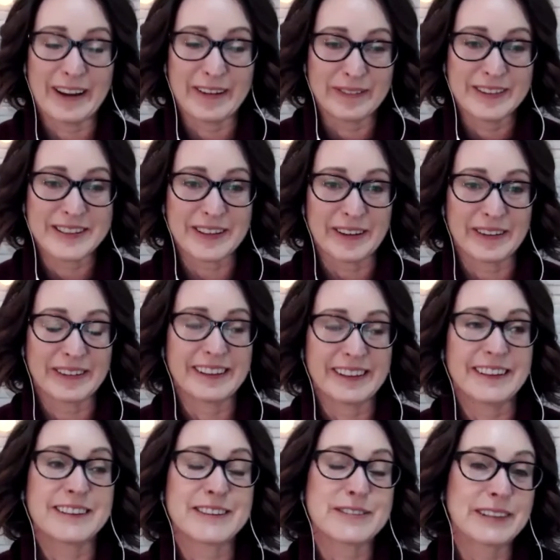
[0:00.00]
So
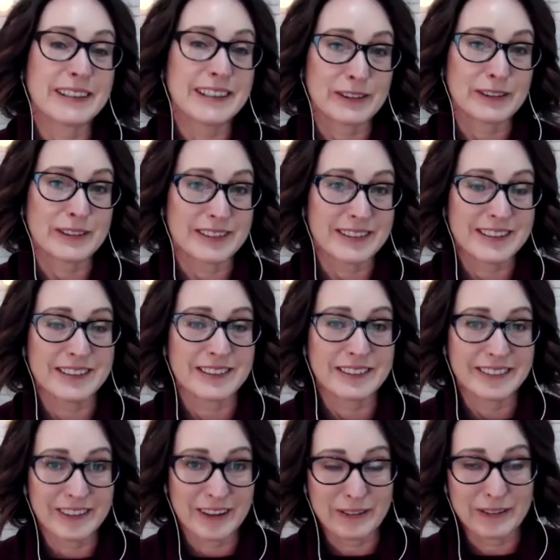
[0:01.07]
it's really good to
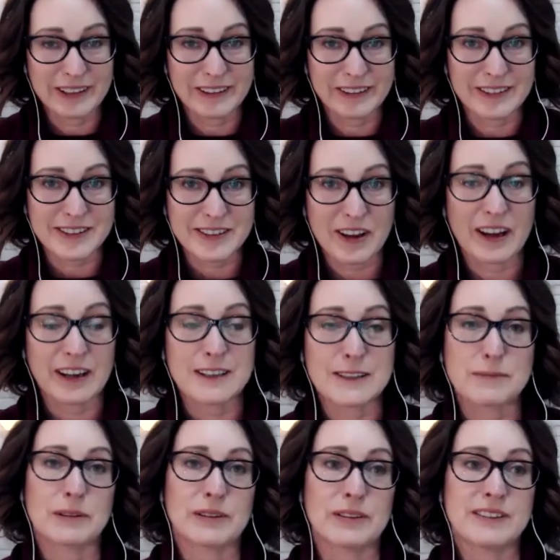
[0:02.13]
know what your design is,
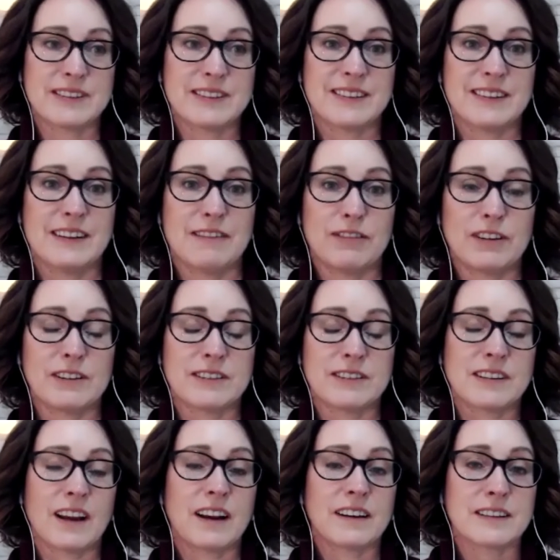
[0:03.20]
because if you can
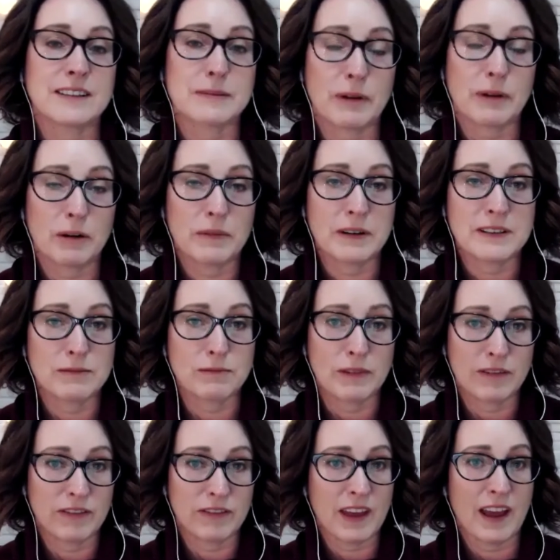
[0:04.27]
start experimenting
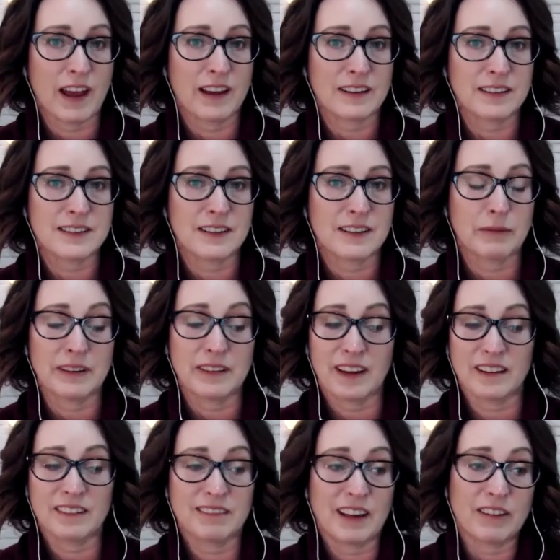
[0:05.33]
with that, I mean, that
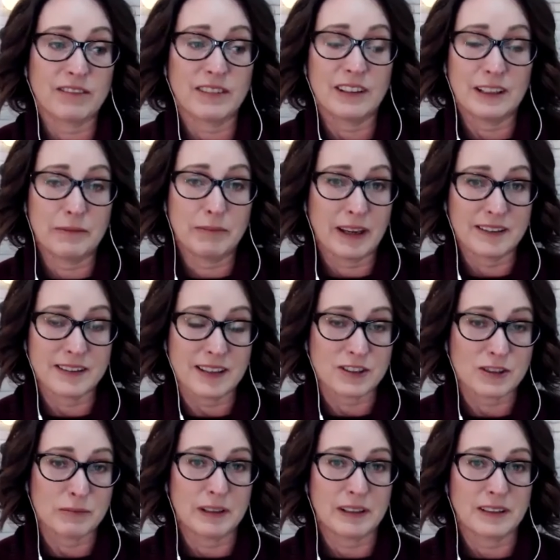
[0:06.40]
really made such
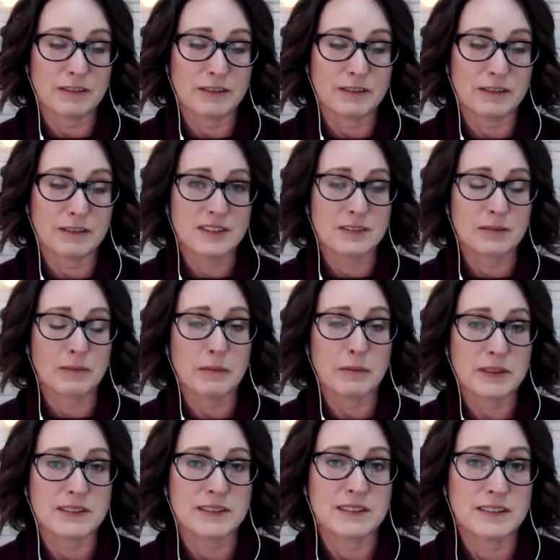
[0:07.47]
a big difference to my
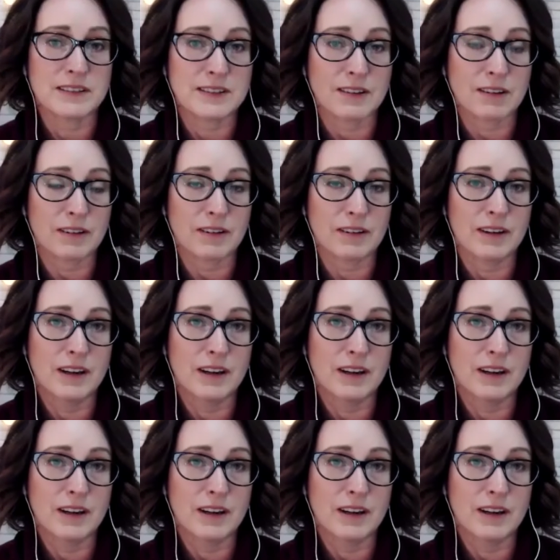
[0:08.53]
business. So,